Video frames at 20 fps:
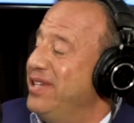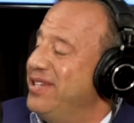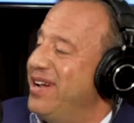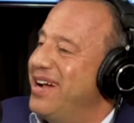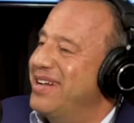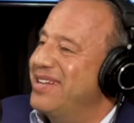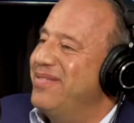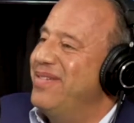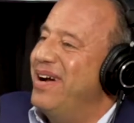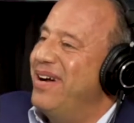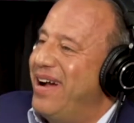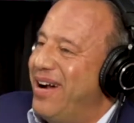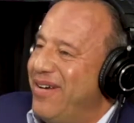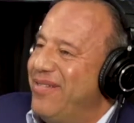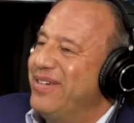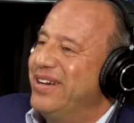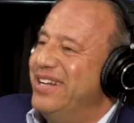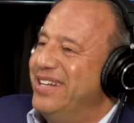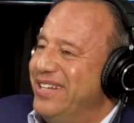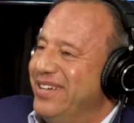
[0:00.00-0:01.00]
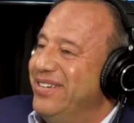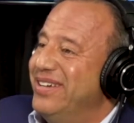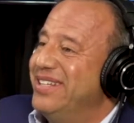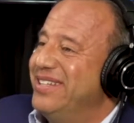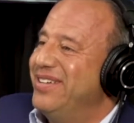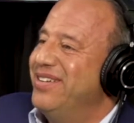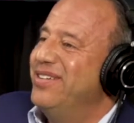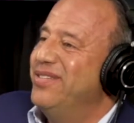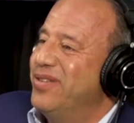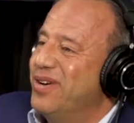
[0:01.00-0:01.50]
We talked about how I'm going to do
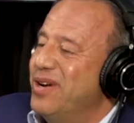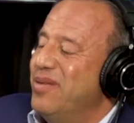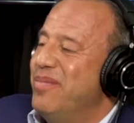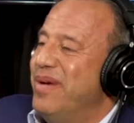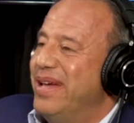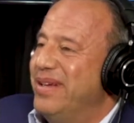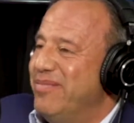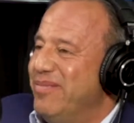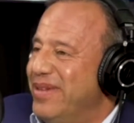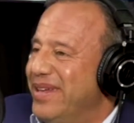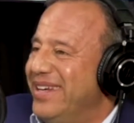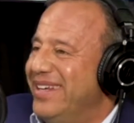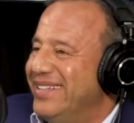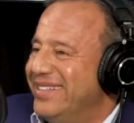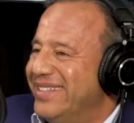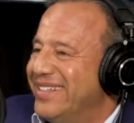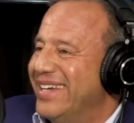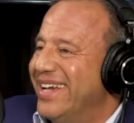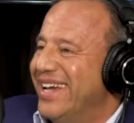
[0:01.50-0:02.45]
it too, and we're going to make millions